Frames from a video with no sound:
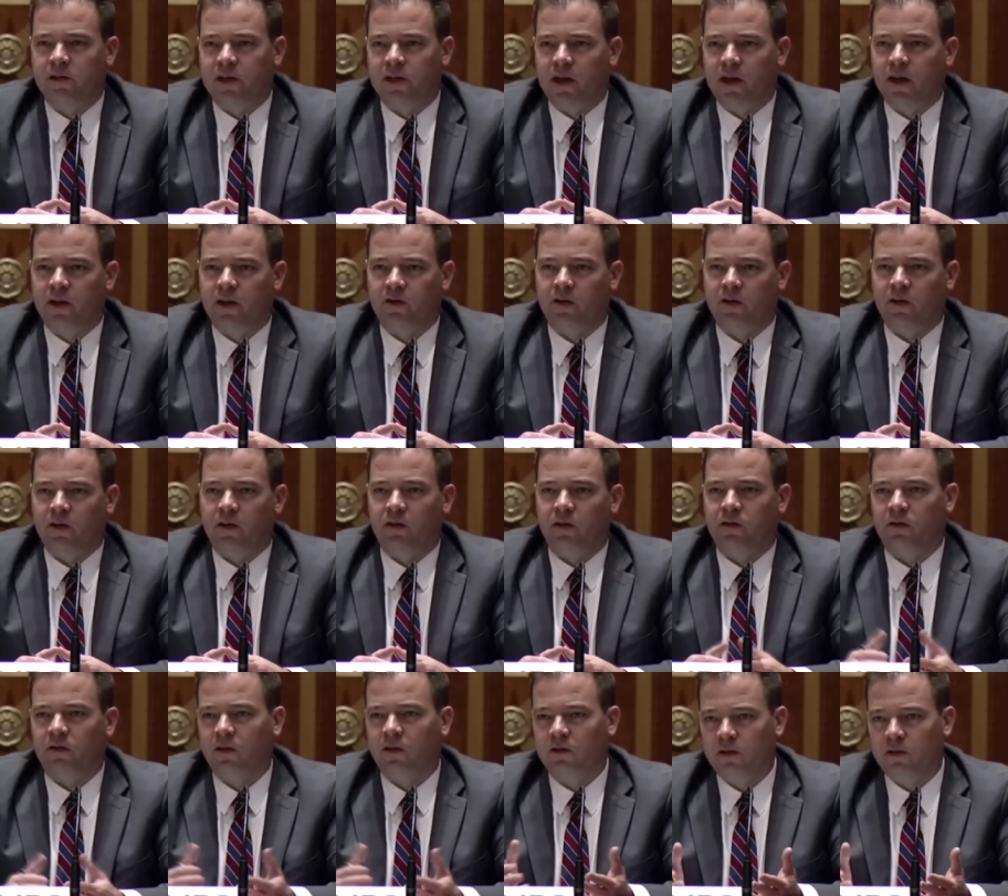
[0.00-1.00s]
get into
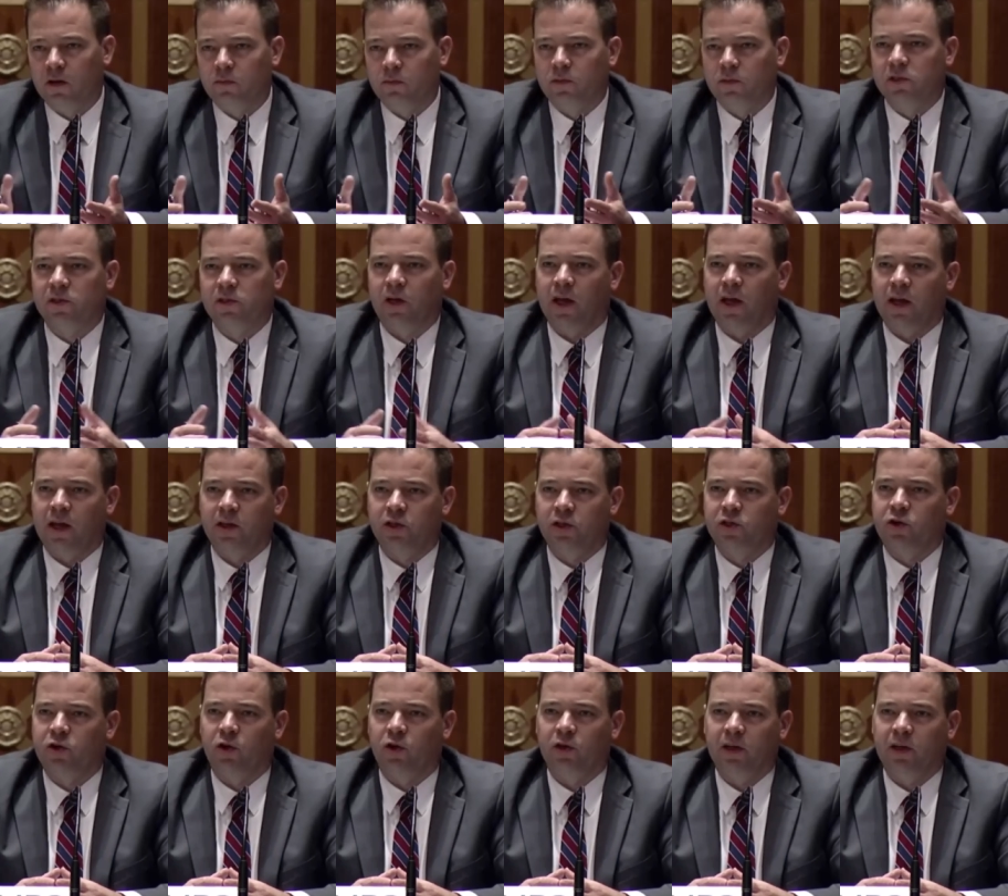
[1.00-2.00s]
systems, and
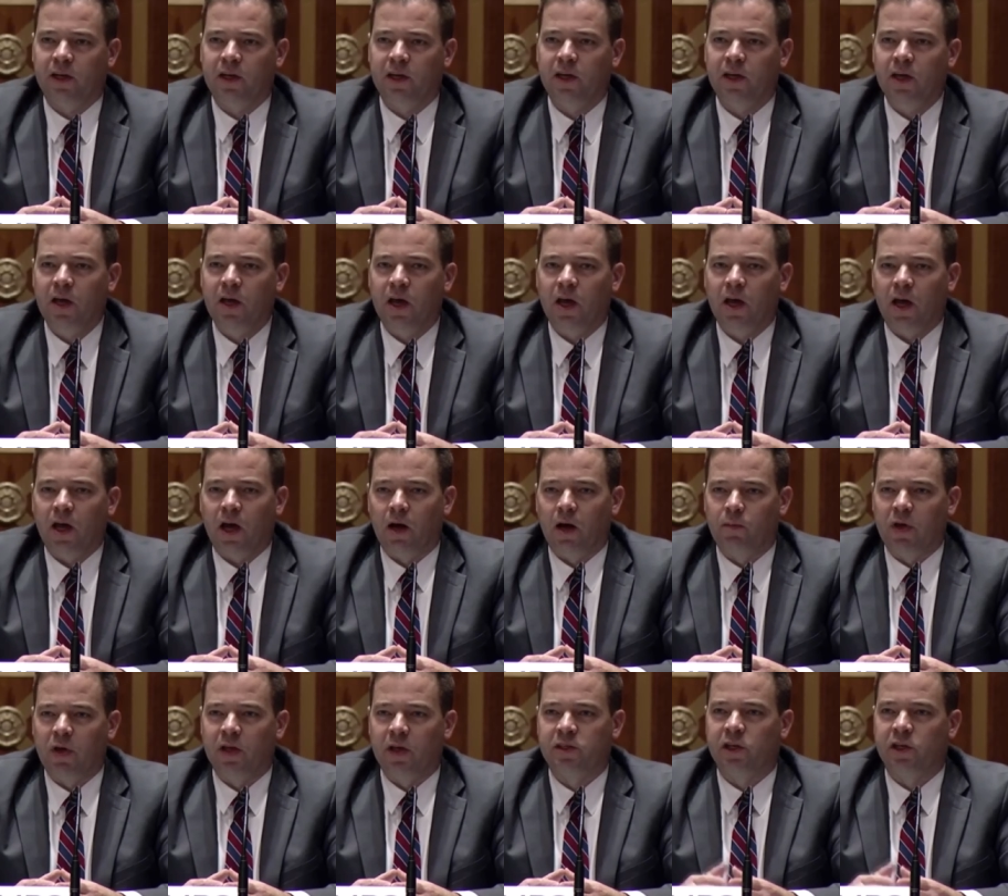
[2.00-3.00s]
certainly
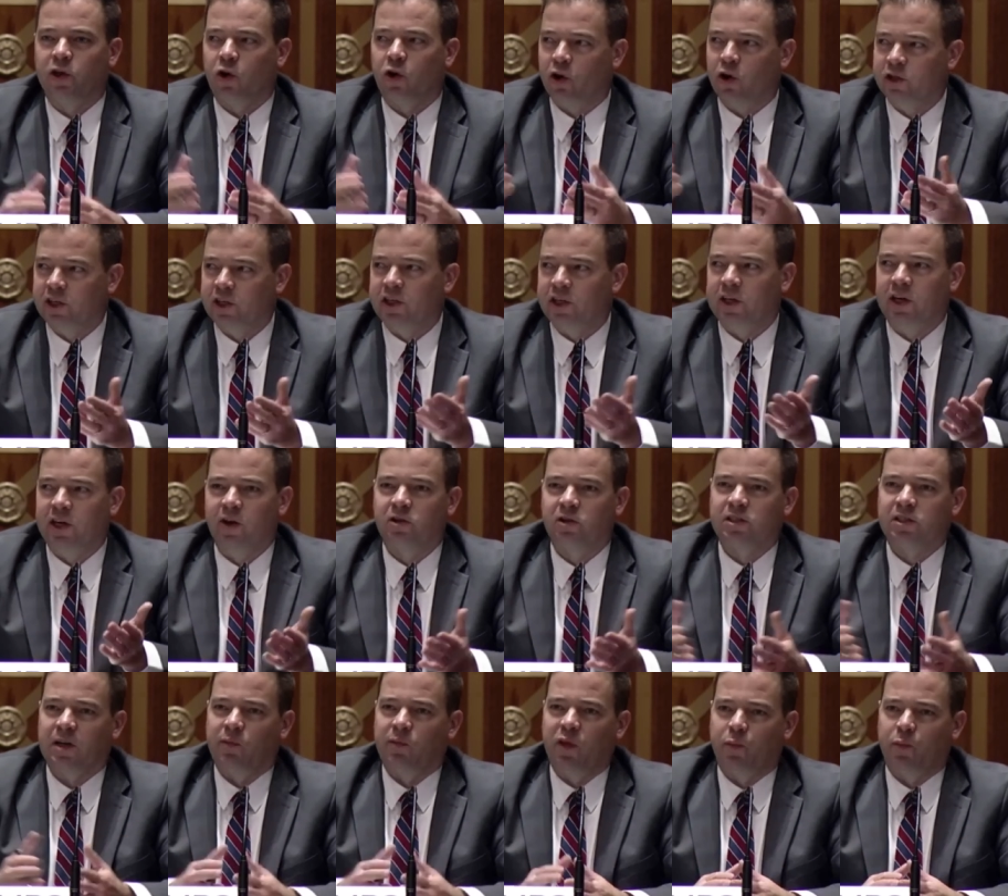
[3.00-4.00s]
um, it's encouraging to hear
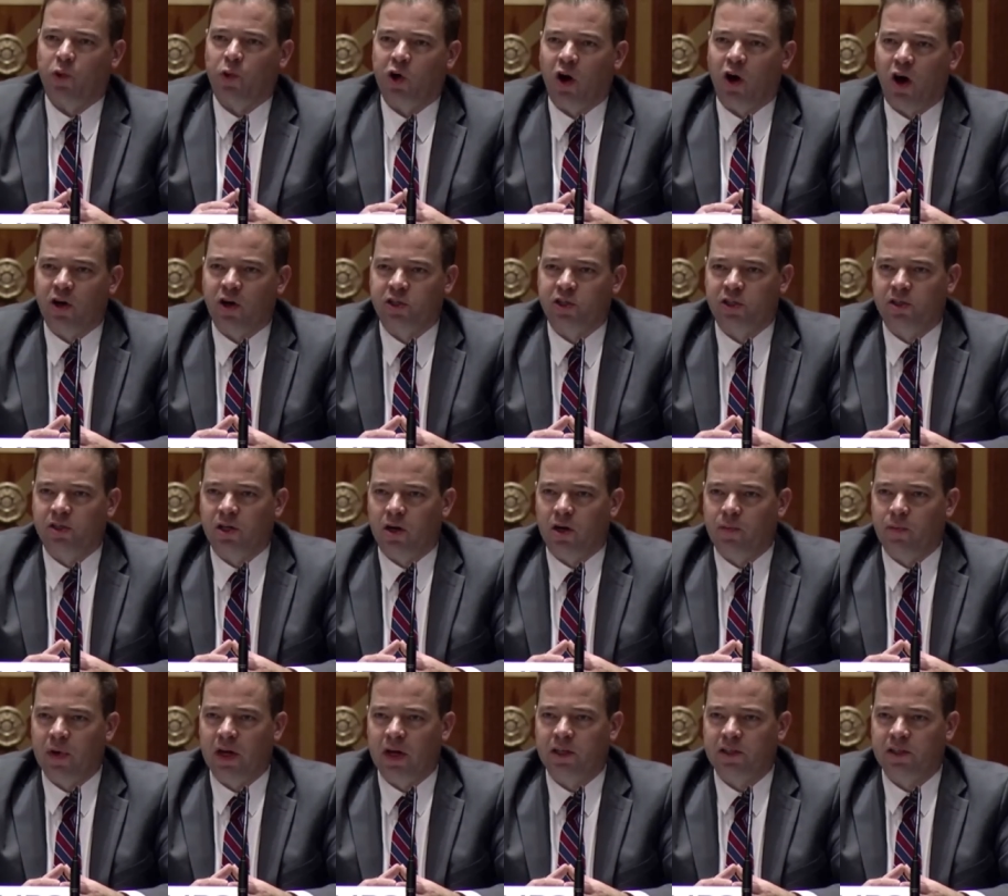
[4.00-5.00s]
some of the precautions that are
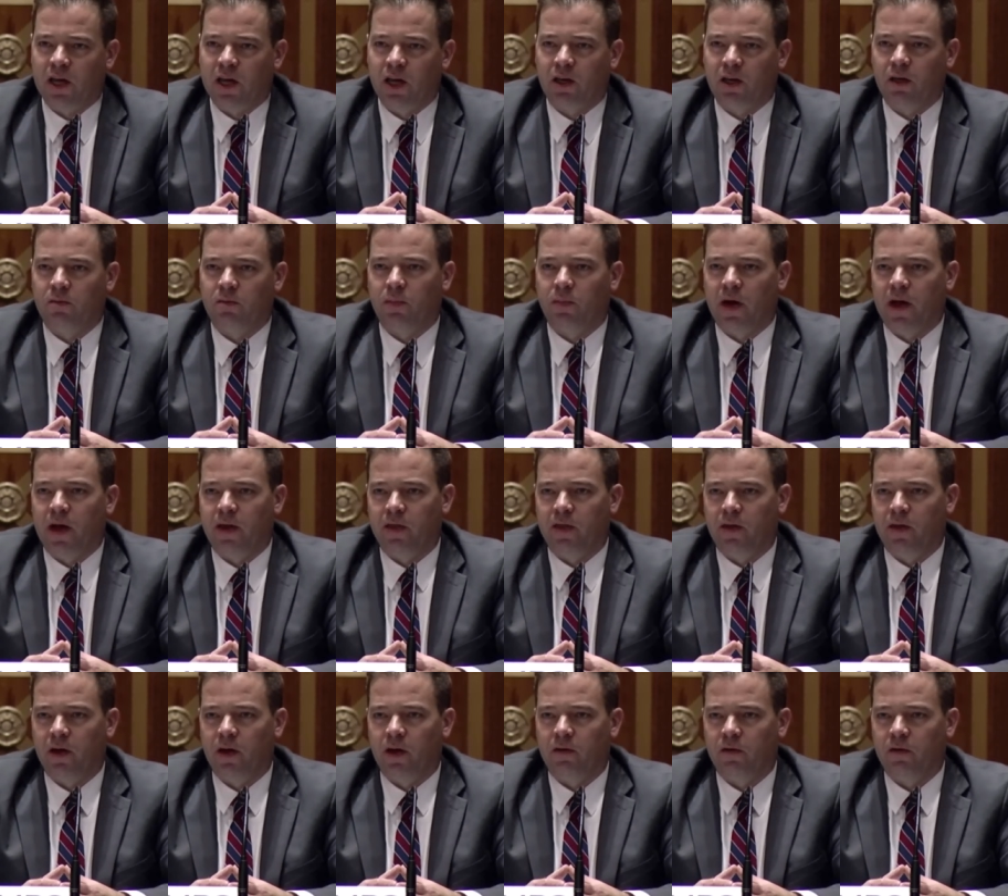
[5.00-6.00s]
being taken by
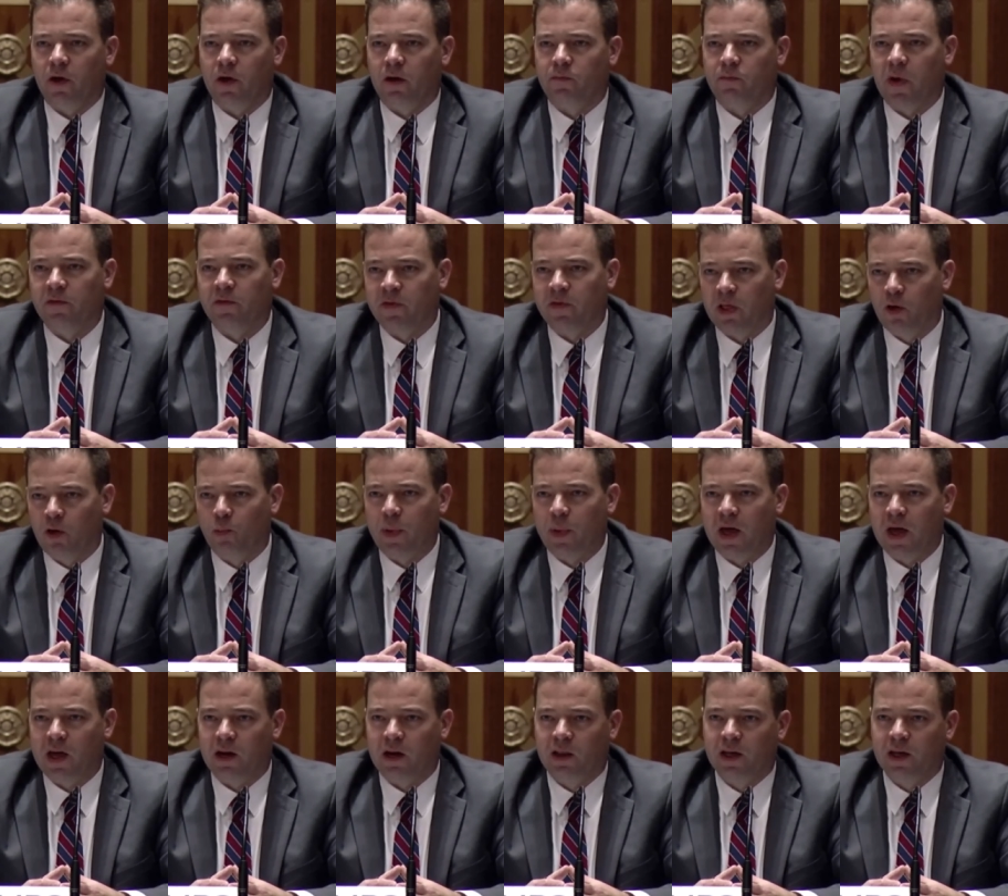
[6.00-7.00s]
the uh, my fellow
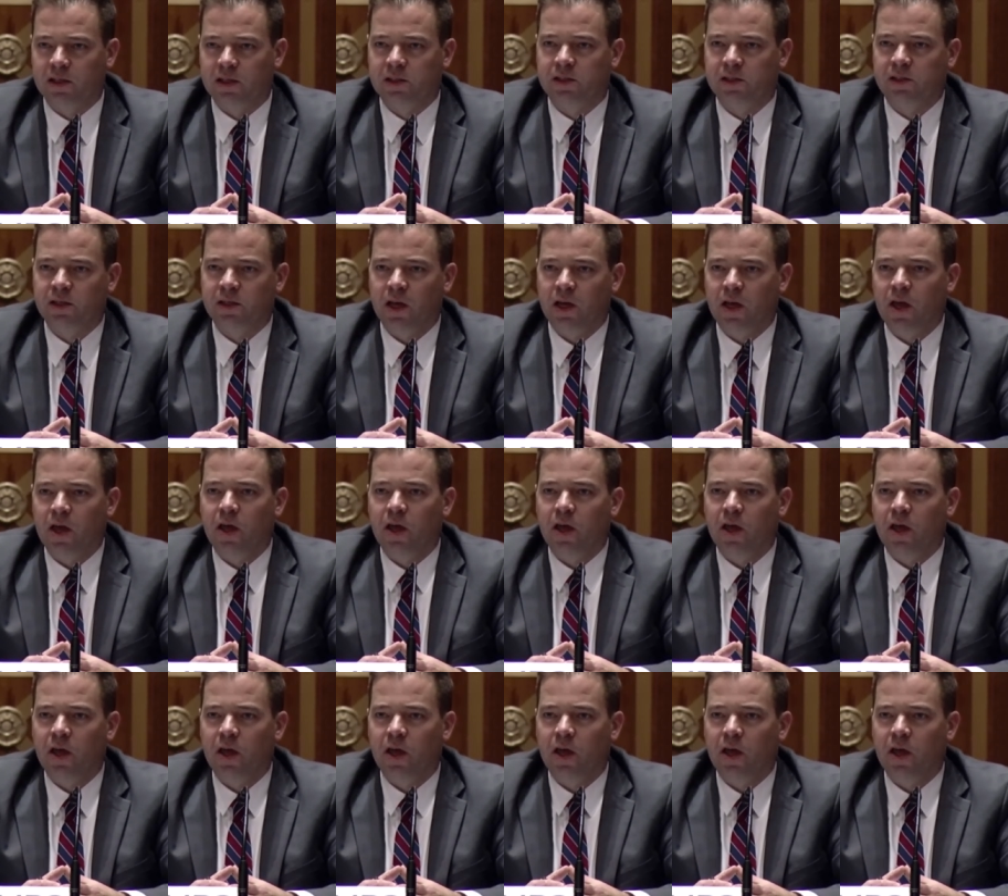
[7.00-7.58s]
panelists.